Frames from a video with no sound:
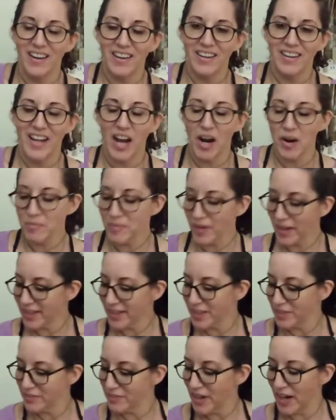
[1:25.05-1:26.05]
Now I'm like,
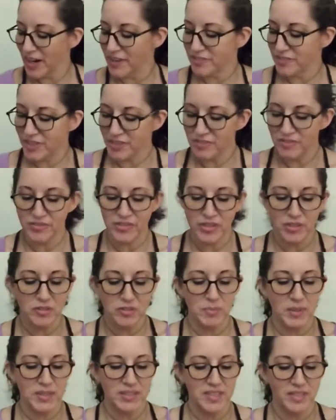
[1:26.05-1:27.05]
I've confused
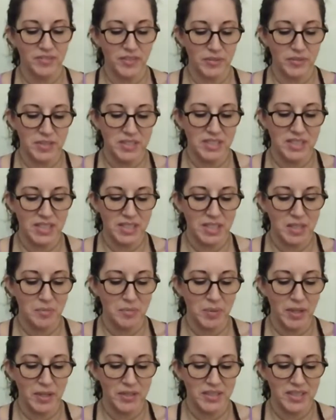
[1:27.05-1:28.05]
myself. I was thinking
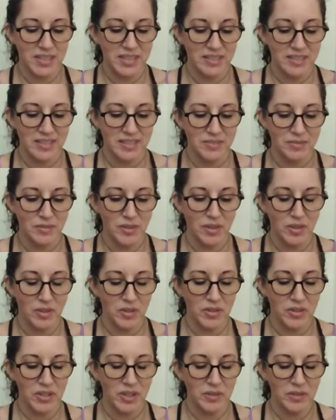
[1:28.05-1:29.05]
about this
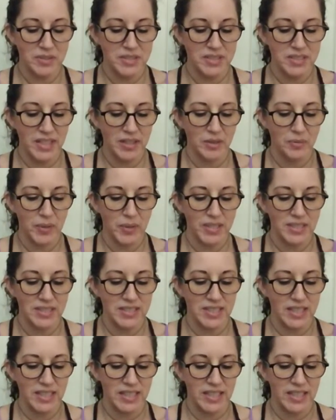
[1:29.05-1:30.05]
earlier. I was like, wait a
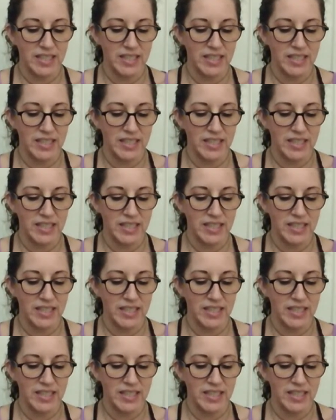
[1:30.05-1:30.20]
second.